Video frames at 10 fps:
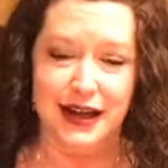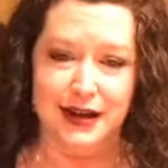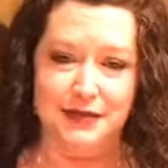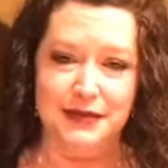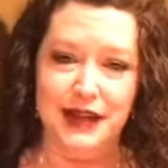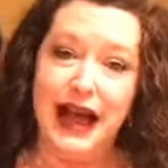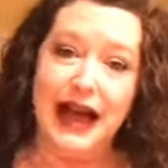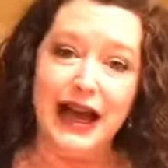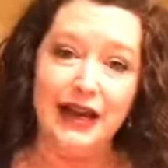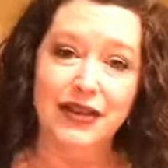um,
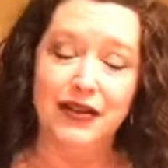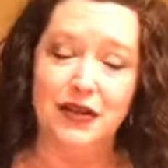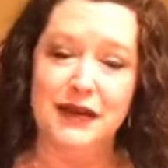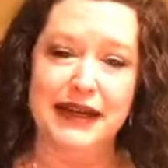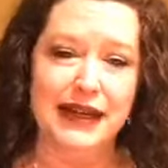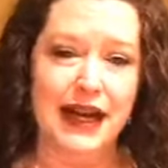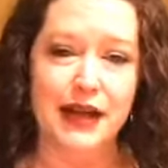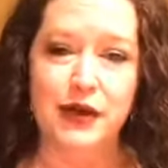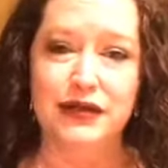live every Monday night.